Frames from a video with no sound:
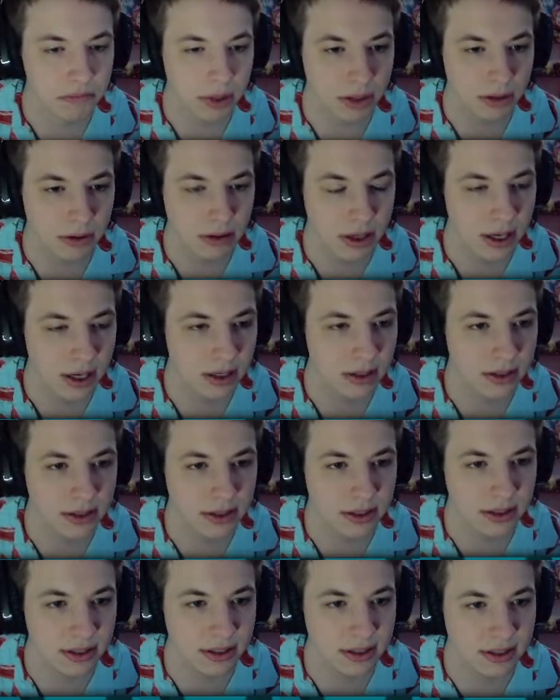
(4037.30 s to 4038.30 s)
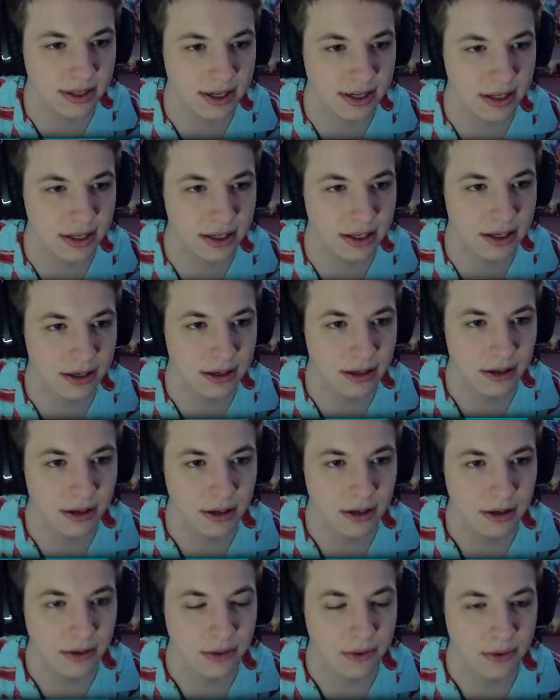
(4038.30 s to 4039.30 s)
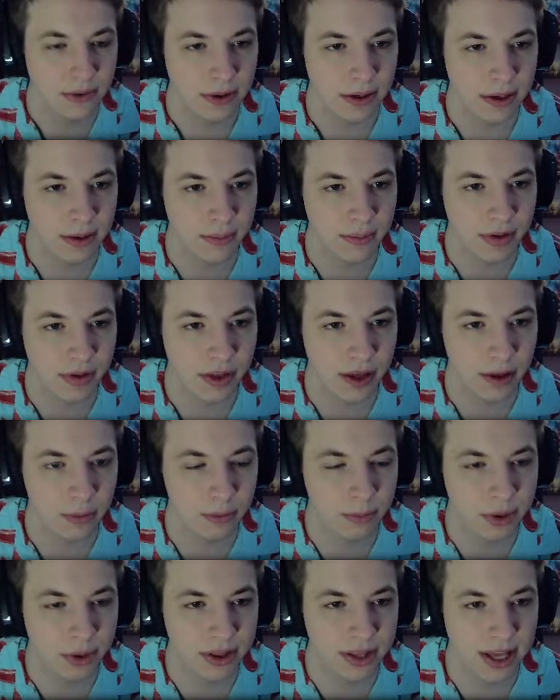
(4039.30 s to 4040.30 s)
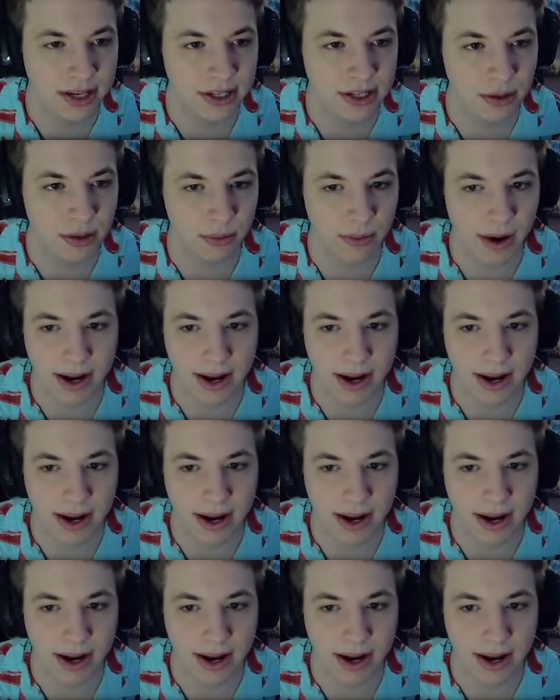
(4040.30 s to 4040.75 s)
yeah, let's let's let's get a um, thing. We'll put that to the right